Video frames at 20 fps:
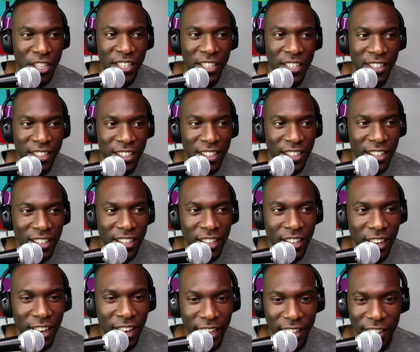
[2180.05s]

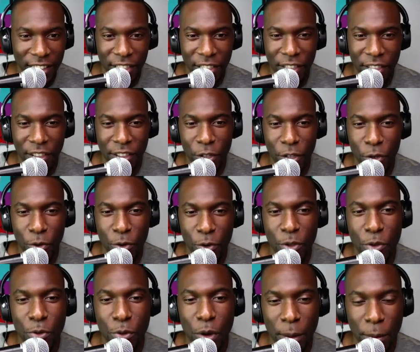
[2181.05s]
Like
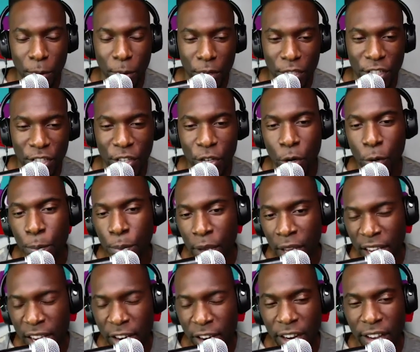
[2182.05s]
you able to still
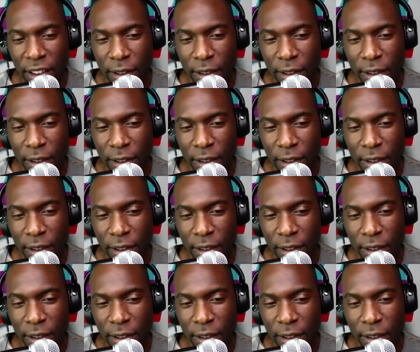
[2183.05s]
parent,